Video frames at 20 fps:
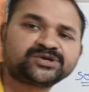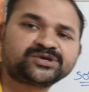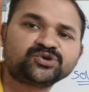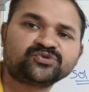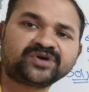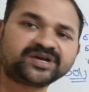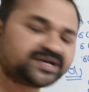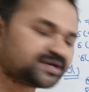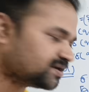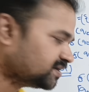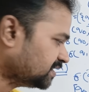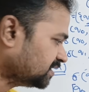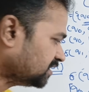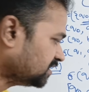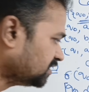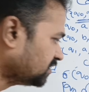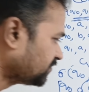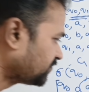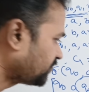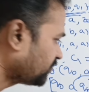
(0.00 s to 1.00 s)
Q one.
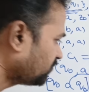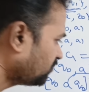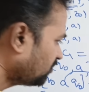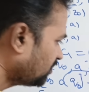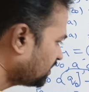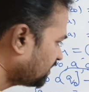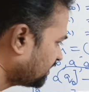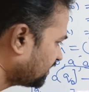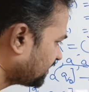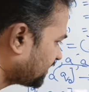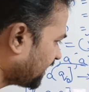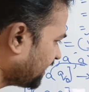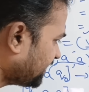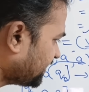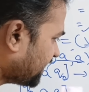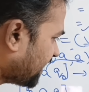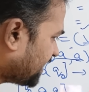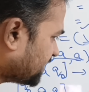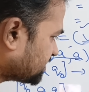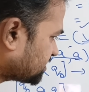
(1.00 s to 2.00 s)
So
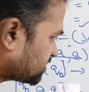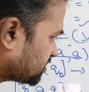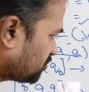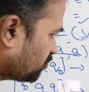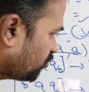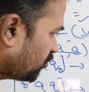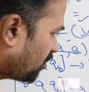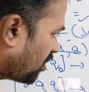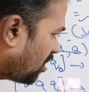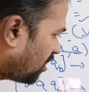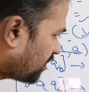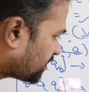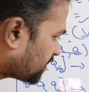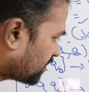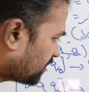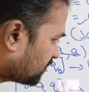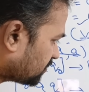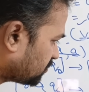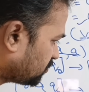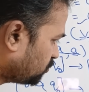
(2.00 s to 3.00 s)
write as Q zero,
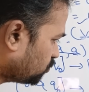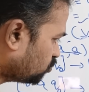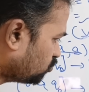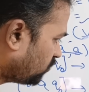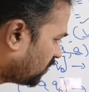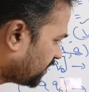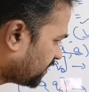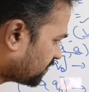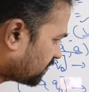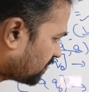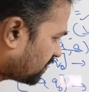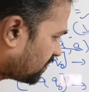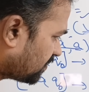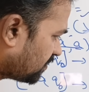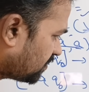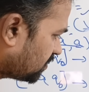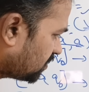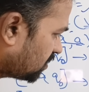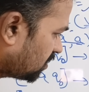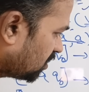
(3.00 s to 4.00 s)
Q one,
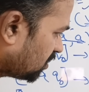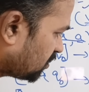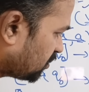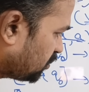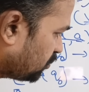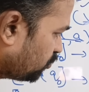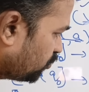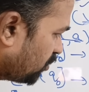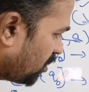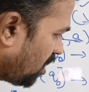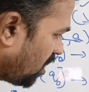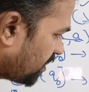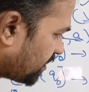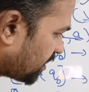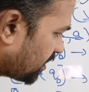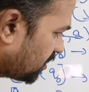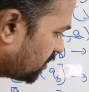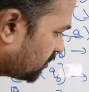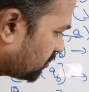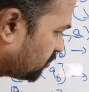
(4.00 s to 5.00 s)
Q zero,
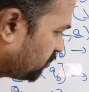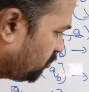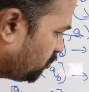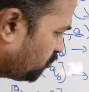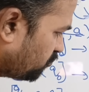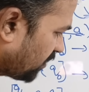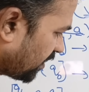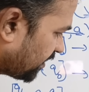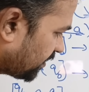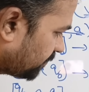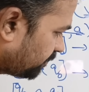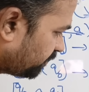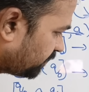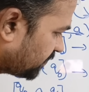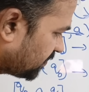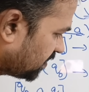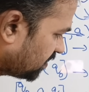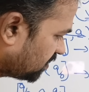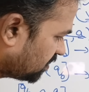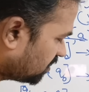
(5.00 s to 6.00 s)
Q one.
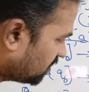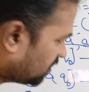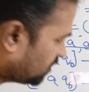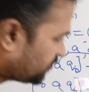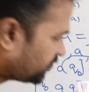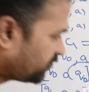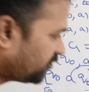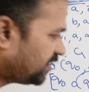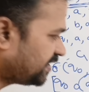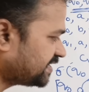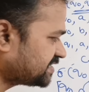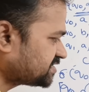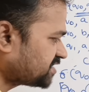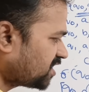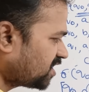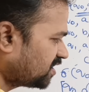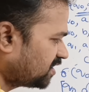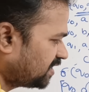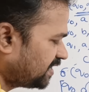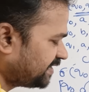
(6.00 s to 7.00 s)
So let us,
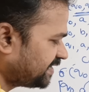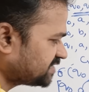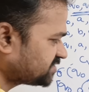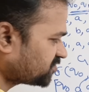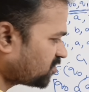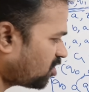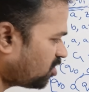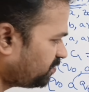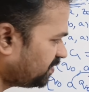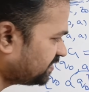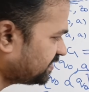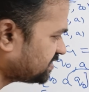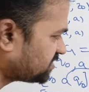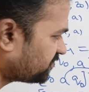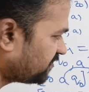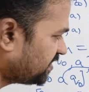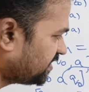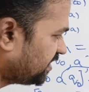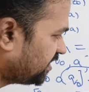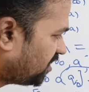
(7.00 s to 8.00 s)
uh, let us copy this
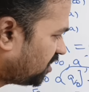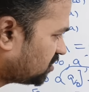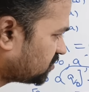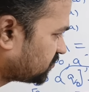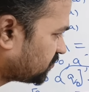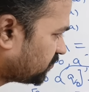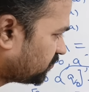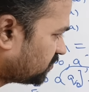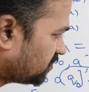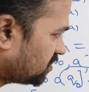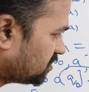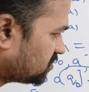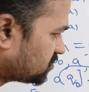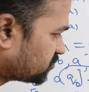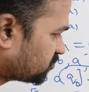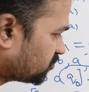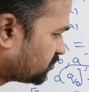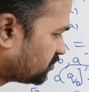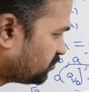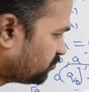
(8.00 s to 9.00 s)
one here also.
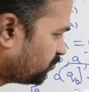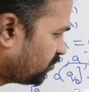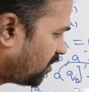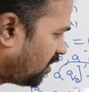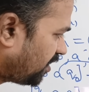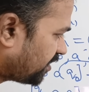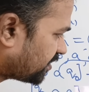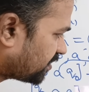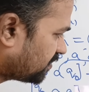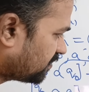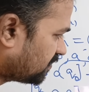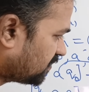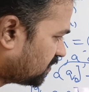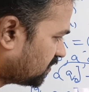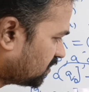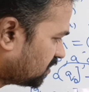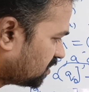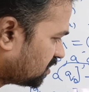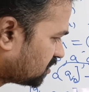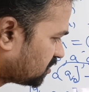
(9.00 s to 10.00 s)
So Q zero,
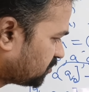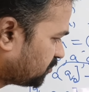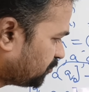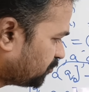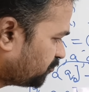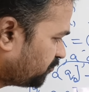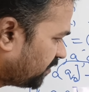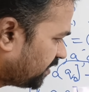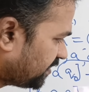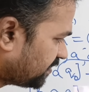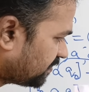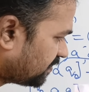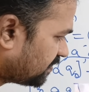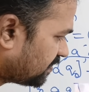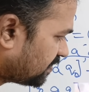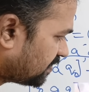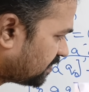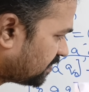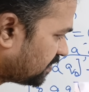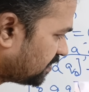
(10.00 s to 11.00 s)
Q one,
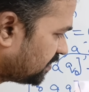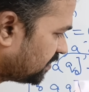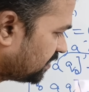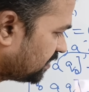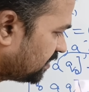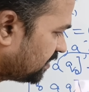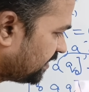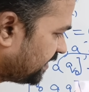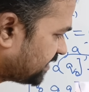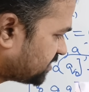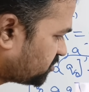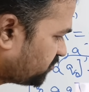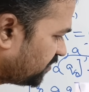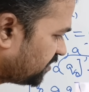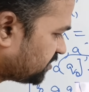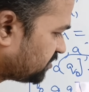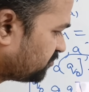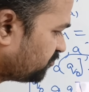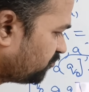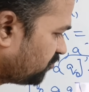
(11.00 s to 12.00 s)
next
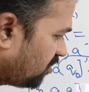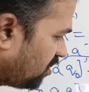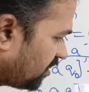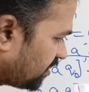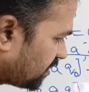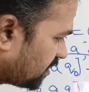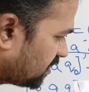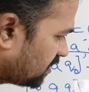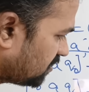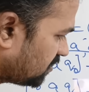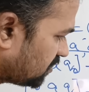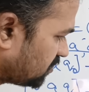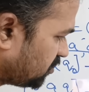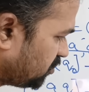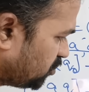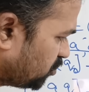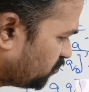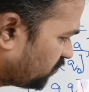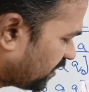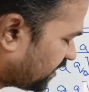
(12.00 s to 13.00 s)
one Q zero,
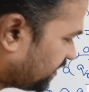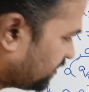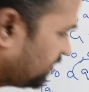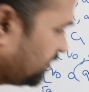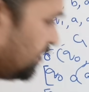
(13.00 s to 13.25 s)
Q one.